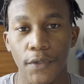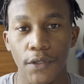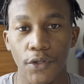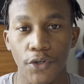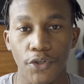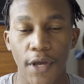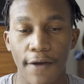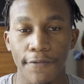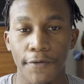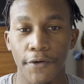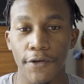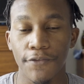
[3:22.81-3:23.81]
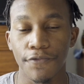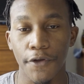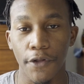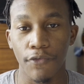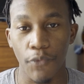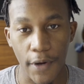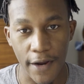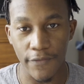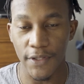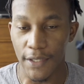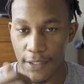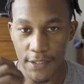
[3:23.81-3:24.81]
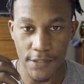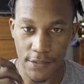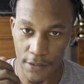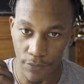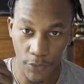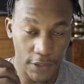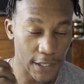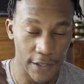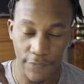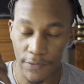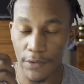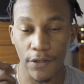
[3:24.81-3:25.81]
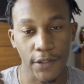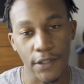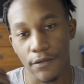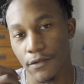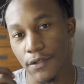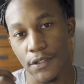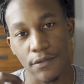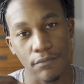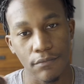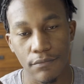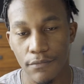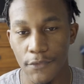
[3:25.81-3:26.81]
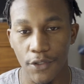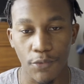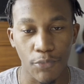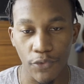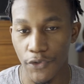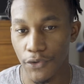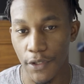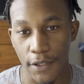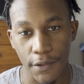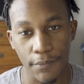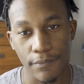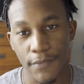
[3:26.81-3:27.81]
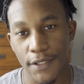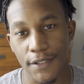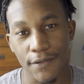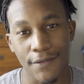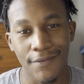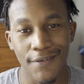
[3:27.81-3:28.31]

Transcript: you have a good feel of where everything is, and without even looking, you can, move your thumb and,